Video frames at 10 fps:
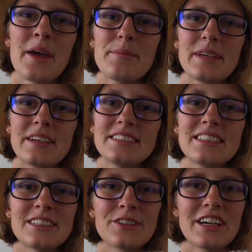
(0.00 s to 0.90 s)
because
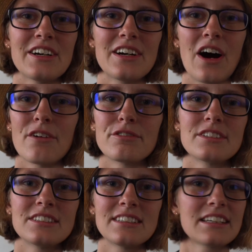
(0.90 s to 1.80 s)
Interrail
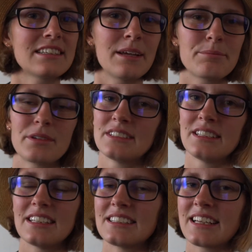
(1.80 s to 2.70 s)
offers like
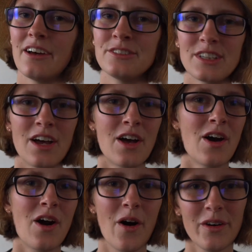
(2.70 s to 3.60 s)
10% discounts
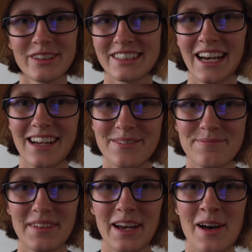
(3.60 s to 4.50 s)
all the
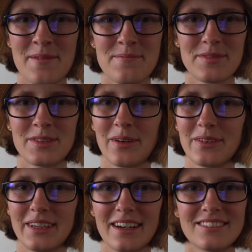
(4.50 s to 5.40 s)
time. So
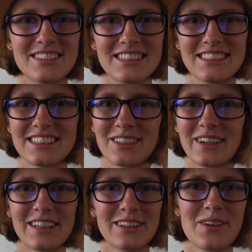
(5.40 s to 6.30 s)
yeah, just a
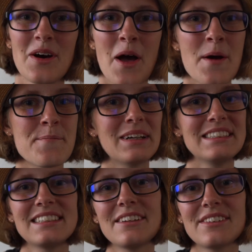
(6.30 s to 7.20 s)
quick little
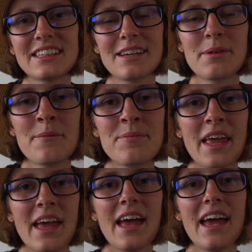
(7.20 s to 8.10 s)
money saving tip.
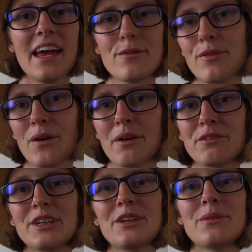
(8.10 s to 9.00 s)
If
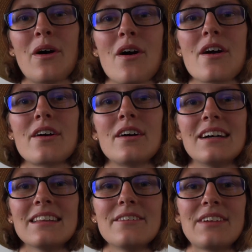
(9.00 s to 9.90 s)
however you are
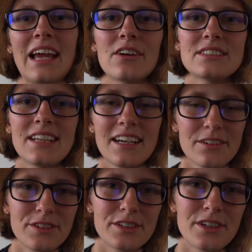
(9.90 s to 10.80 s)
living outside
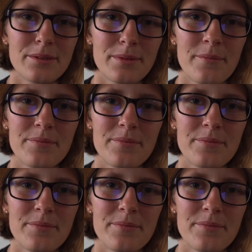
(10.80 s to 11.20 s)
of Europe